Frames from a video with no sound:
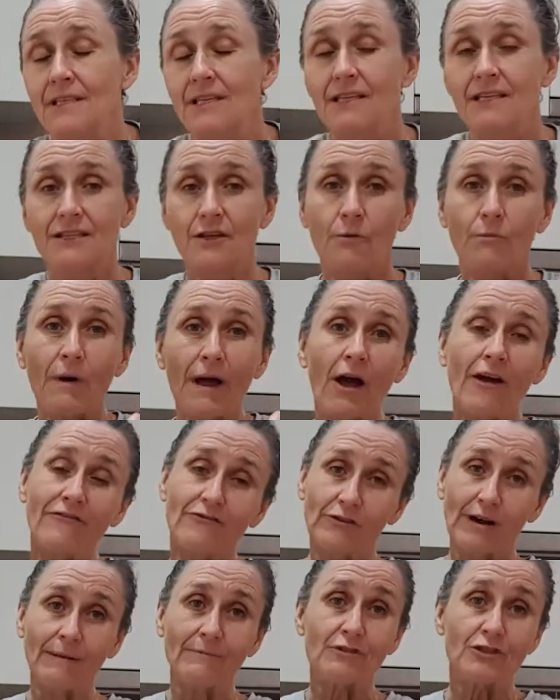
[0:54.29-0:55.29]

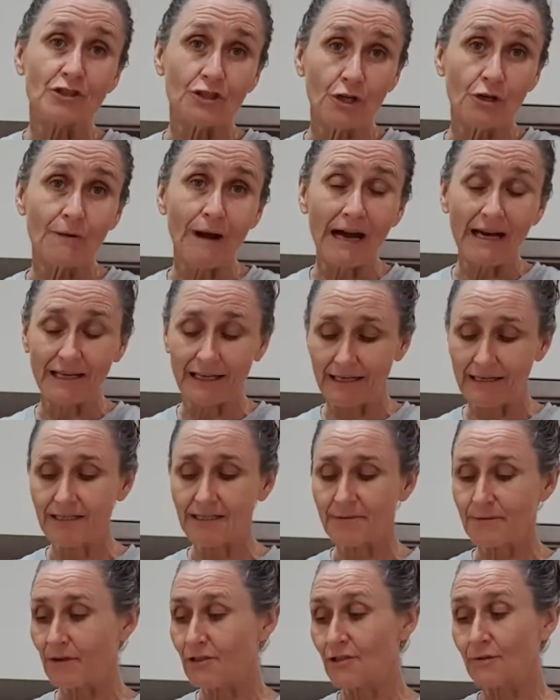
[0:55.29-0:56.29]
2
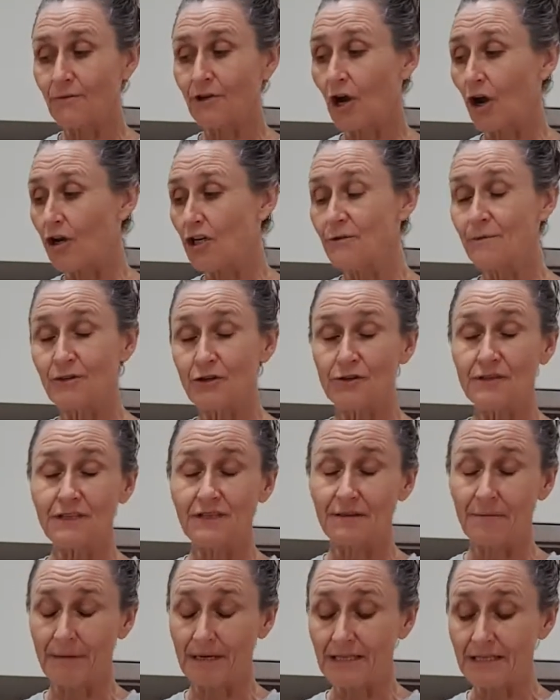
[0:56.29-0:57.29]
onions because I'm going to be using
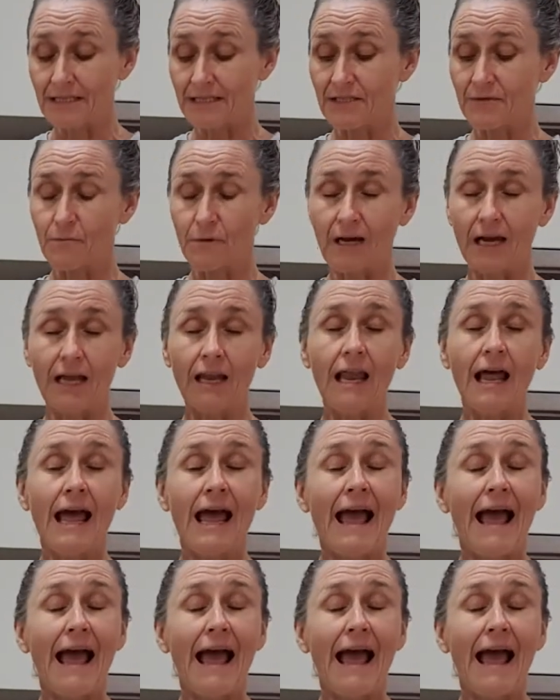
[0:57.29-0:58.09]
the mince as well,